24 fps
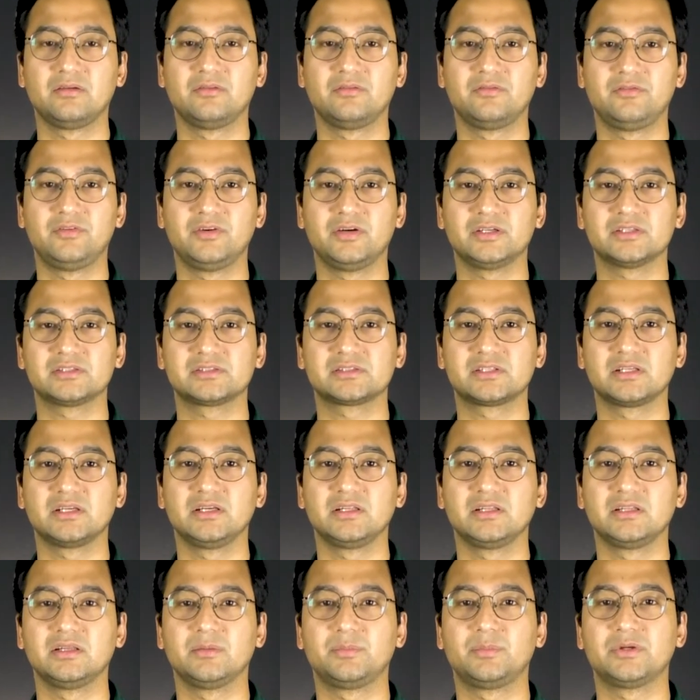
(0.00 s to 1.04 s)
First,
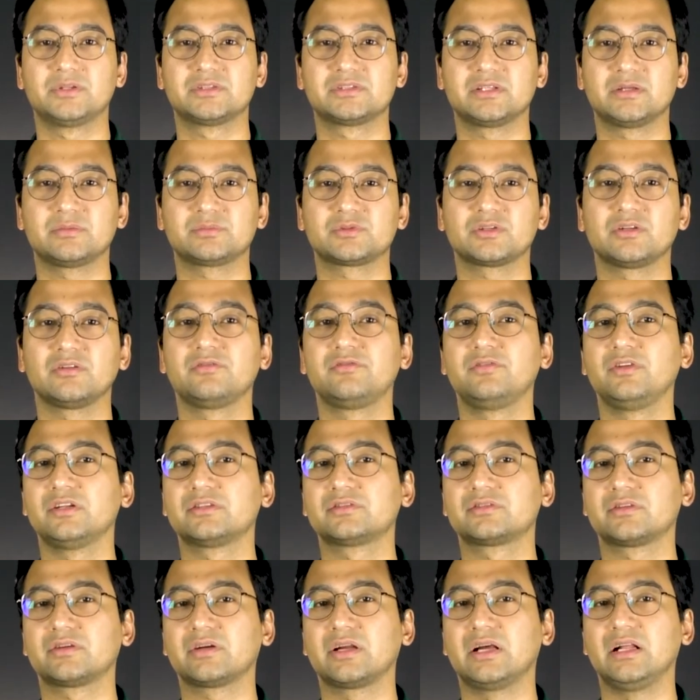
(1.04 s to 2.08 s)
the perceptual
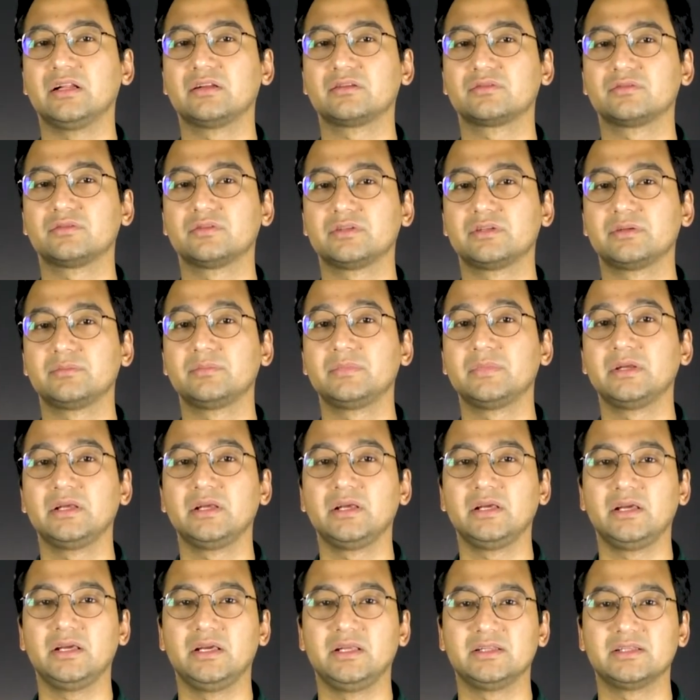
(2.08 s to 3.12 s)
filtering algorithm
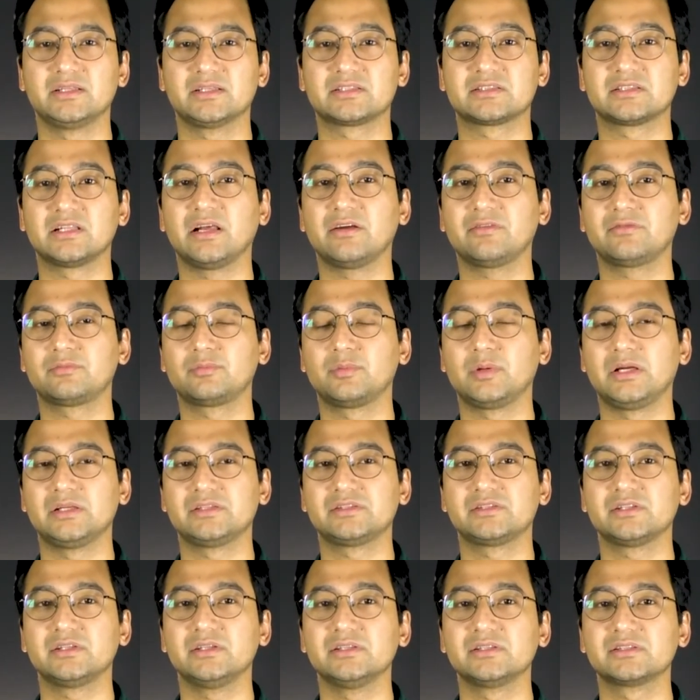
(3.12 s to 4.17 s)
in this left
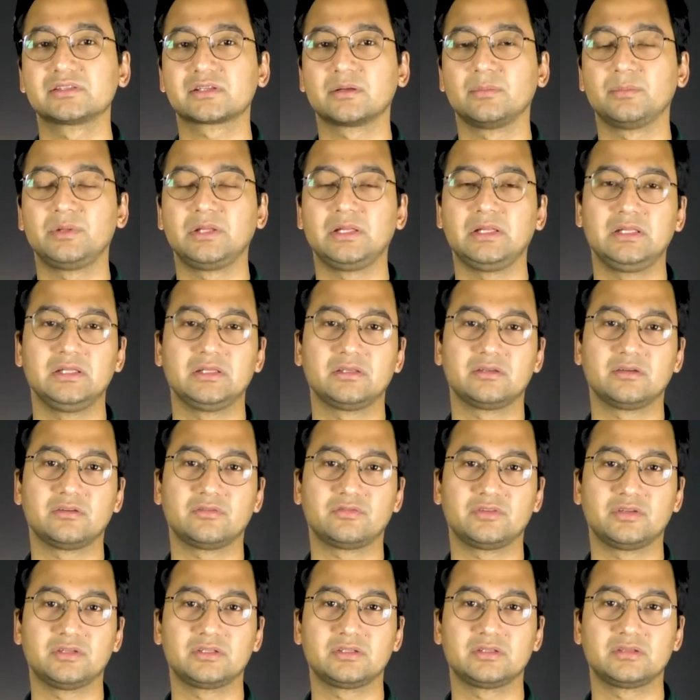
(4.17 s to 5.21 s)
branch is completely
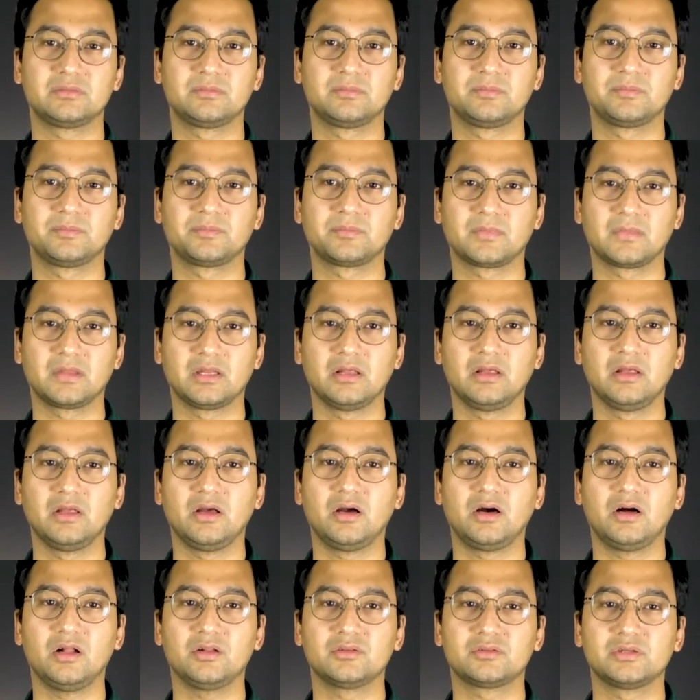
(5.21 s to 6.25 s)
different.
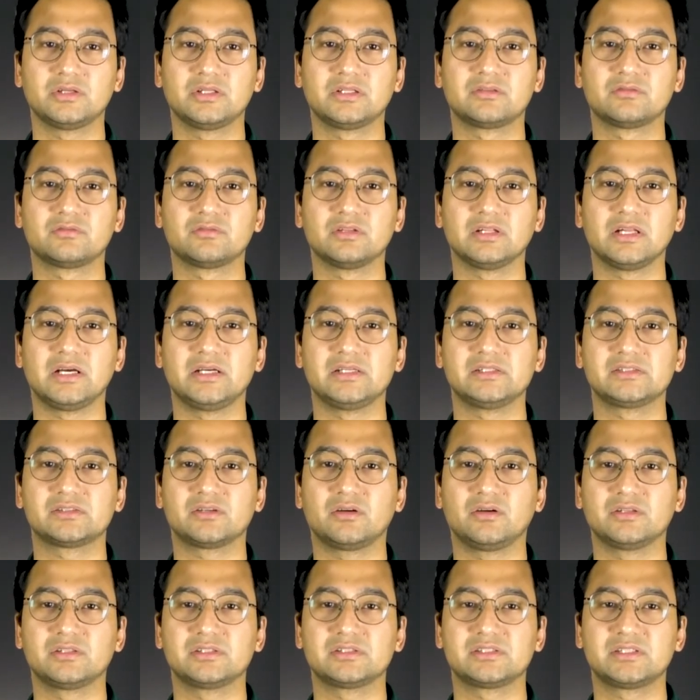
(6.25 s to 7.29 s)
Although it relies
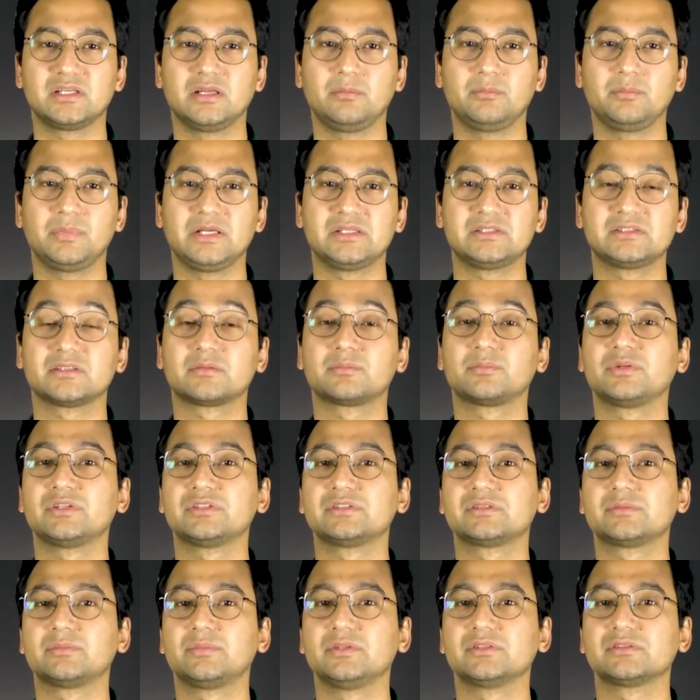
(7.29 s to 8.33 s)
on the same basic
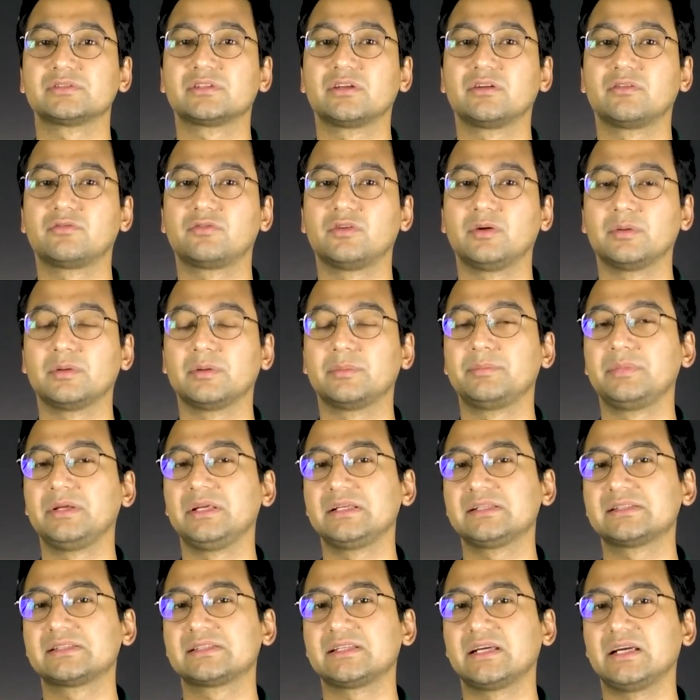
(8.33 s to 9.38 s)
principles from the
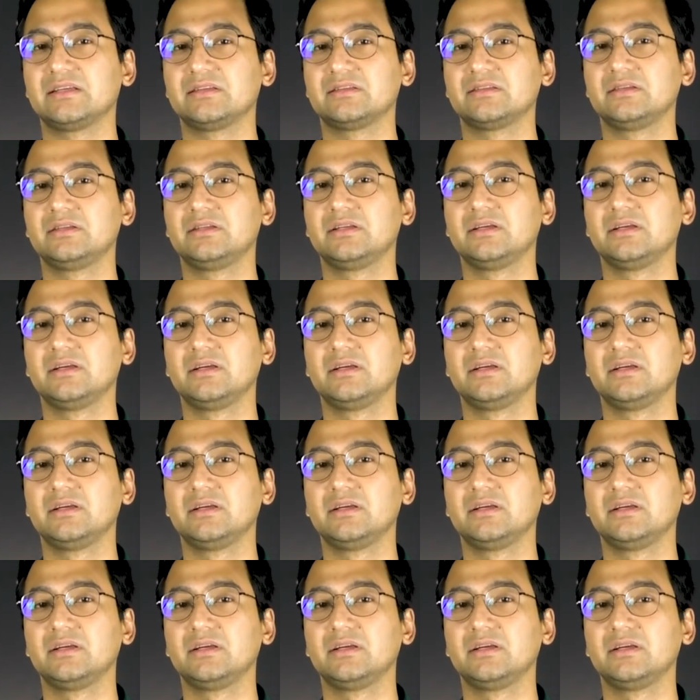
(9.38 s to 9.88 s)
peak standard,